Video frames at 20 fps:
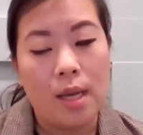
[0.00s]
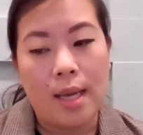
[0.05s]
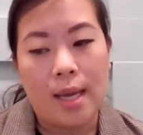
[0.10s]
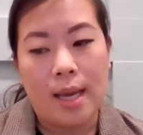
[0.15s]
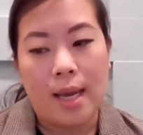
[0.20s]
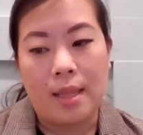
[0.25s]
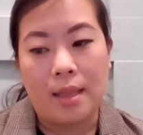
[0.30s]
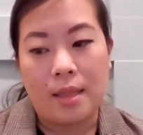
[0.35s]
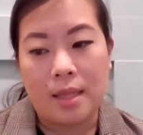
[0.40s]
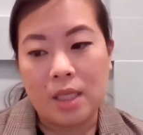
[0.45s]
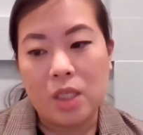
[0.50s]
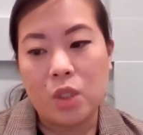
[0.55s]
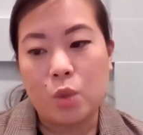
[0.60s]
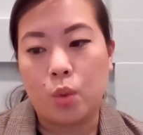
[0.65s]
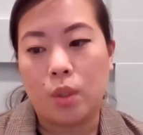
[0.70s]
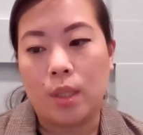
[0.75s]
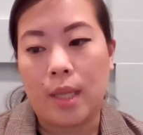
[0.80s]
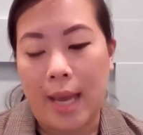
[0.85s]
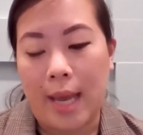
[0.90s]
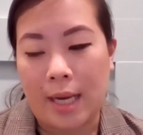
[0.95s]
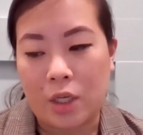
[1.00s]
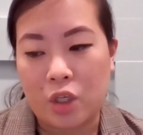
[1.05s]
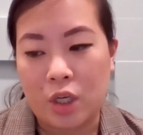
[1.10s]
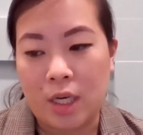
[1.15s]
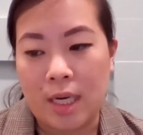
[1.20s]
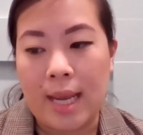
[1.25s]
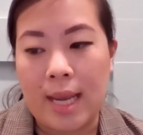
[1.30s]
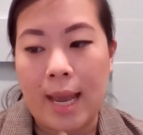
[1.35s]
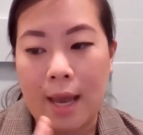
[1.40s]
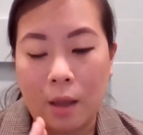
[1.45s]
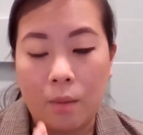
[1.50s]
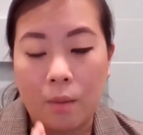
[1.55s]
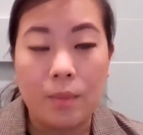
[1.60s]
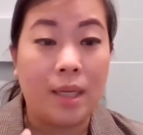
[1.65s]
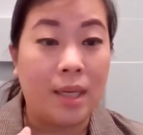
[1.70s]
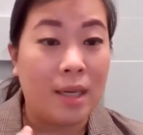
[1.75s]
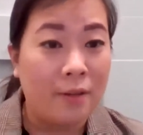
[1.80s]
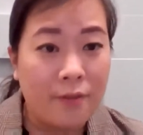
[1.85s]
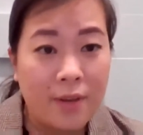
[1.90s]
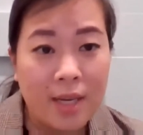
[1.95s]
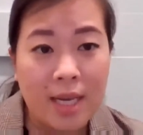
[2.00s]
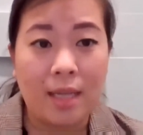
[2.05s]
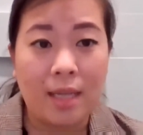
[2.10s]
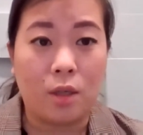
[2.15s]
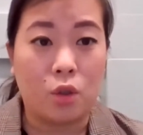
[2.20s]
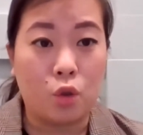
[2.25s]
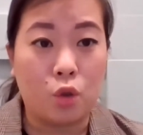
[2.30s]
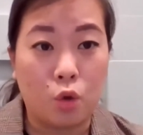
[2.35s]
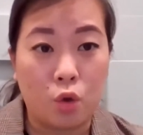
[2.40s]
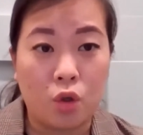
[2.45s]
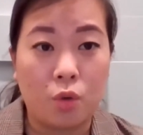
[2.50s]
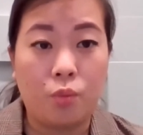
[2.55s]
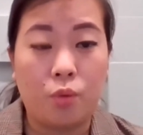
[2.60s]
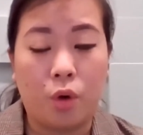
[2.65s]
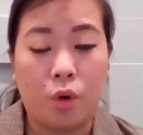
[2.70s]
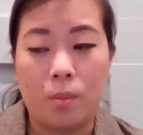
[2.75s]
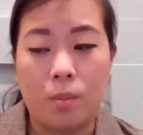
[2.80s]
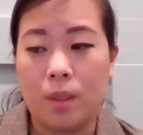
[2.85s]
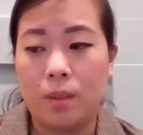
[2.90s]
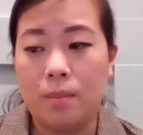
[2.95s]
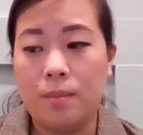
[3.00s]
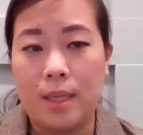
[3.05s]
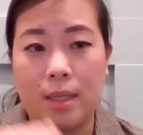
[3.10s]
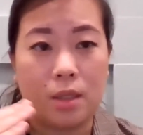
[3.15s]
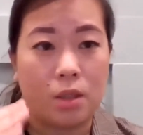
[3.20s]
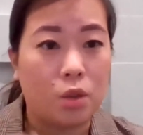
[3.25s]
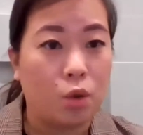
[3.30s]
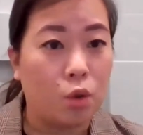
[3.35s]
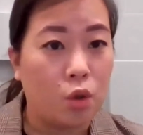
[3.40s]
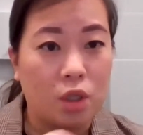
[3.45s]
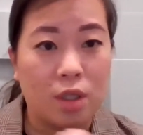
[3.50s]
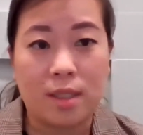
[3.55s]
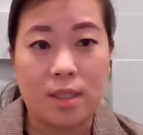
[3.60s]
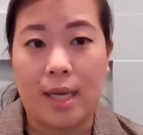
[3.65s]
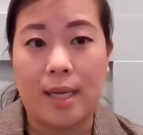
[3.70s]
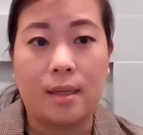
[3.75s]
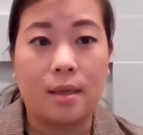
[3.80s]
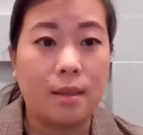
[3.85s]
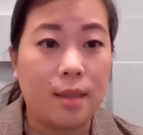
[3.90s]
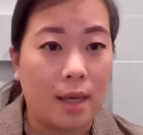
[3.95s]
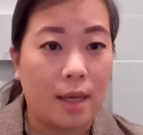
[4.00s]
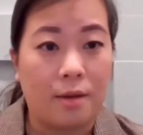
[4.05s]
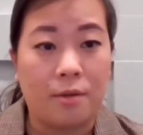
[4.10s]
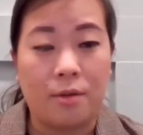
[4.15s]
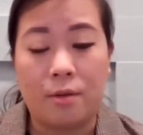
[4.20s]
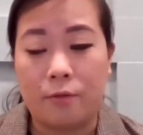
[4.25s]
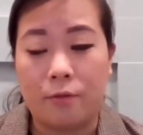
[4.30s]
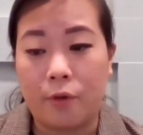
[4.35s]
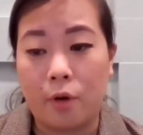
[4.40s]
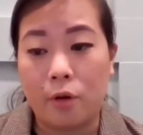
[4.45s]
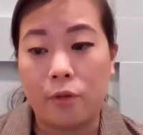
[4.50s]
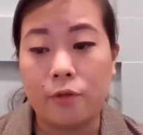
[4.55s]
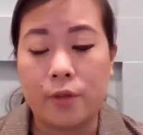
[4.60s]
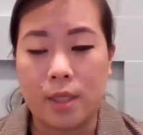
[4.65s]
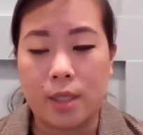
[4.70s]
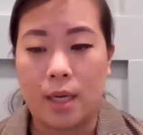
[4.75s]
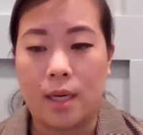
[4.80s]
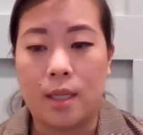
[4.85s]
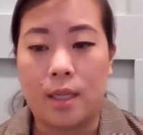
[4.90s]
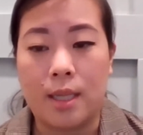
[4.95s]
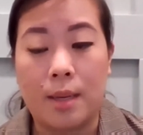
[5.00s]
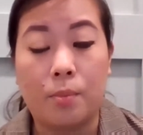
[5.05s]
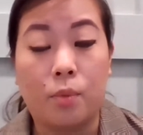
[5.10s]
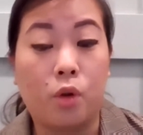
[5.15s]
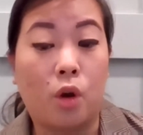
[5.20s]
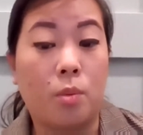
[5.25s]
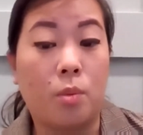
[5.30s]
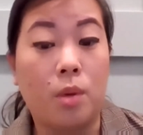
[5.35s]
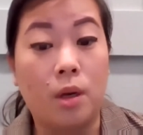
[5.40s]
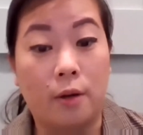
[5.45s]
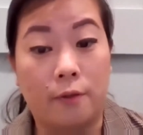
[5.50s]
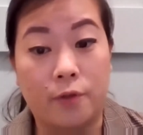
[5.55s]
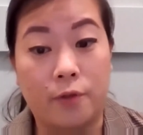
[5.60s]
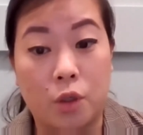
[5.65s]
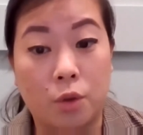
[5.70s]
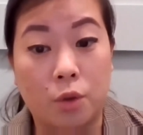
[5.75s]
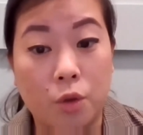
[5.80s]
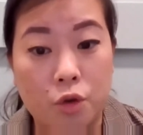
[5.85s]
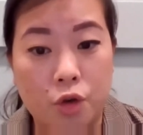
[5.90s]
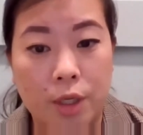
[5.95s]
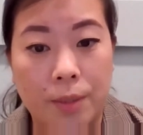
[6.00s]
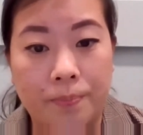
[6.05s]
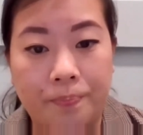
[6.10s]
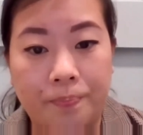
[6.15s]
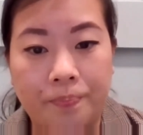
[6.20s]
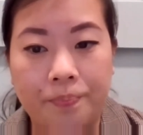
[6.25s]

And this will actually help alleviate the social problem and the social cycle that involves the employment of children.